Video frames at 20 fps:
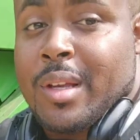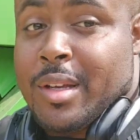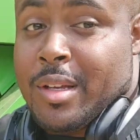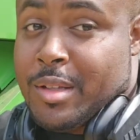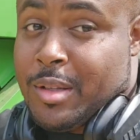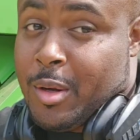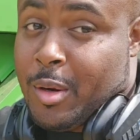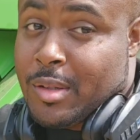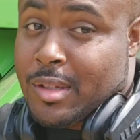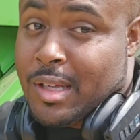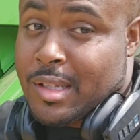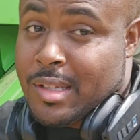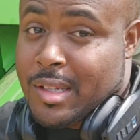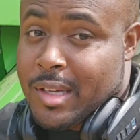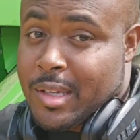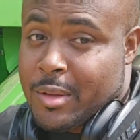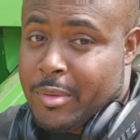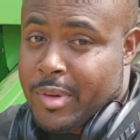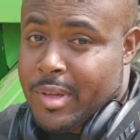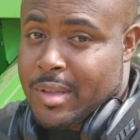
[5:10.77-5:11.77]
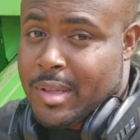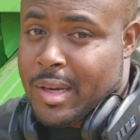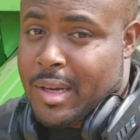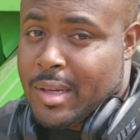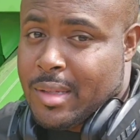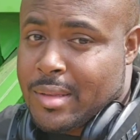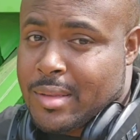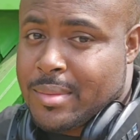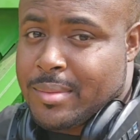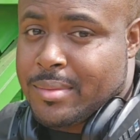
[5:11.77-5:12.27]
Notice I said
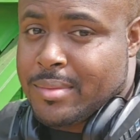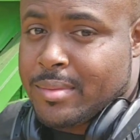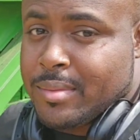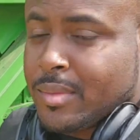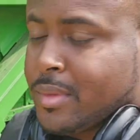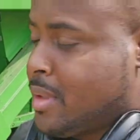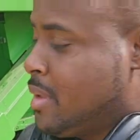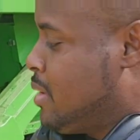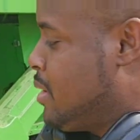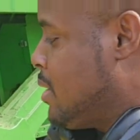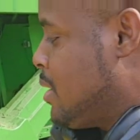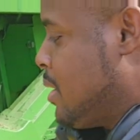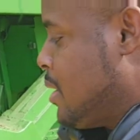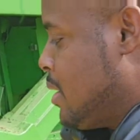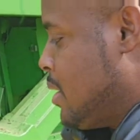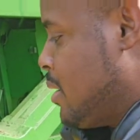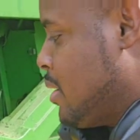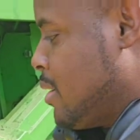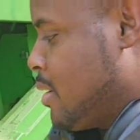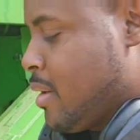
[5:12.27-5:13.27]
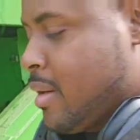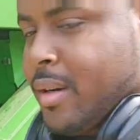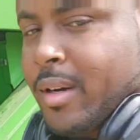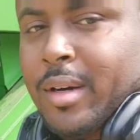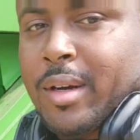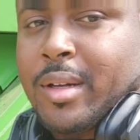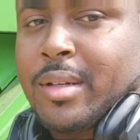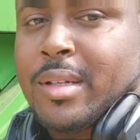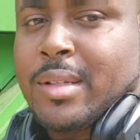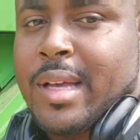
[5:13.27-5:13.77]
3,000.
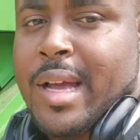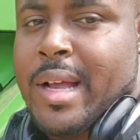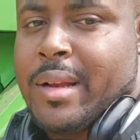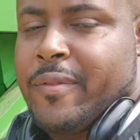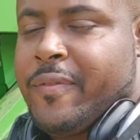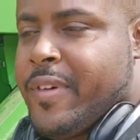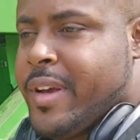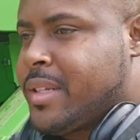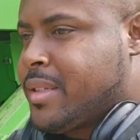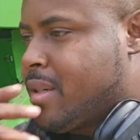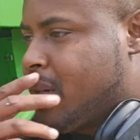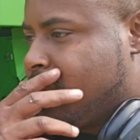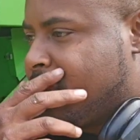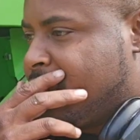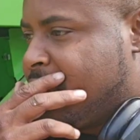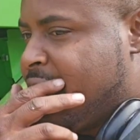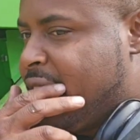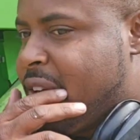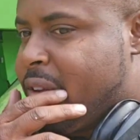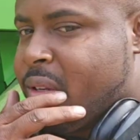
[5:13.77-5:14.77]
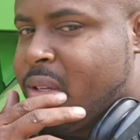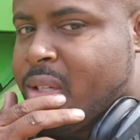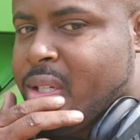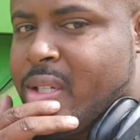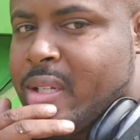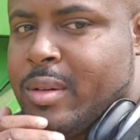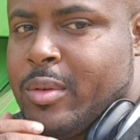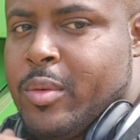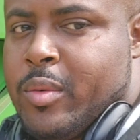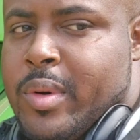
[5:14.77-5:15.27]
Just had it fixed the other day.
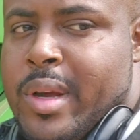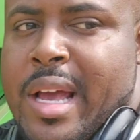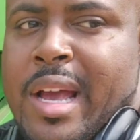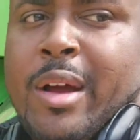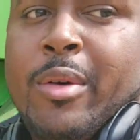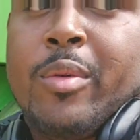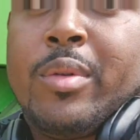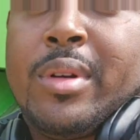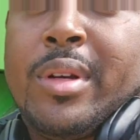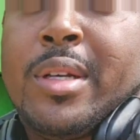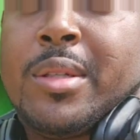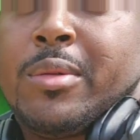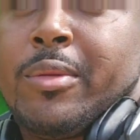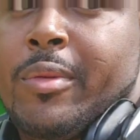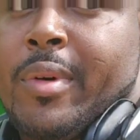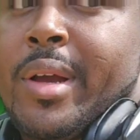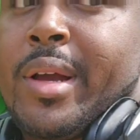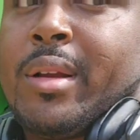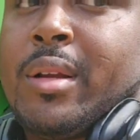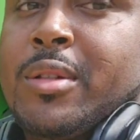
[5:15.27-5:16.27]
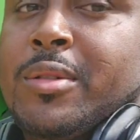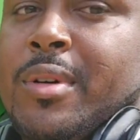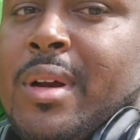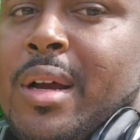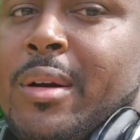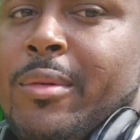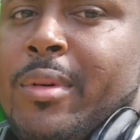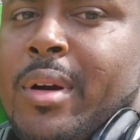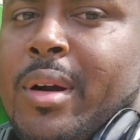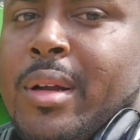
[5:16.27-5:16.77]
We had this one right here, the
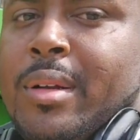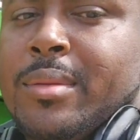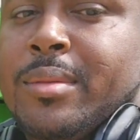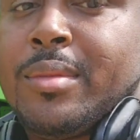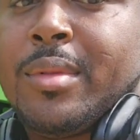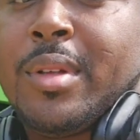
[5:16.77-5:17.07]
dry rot.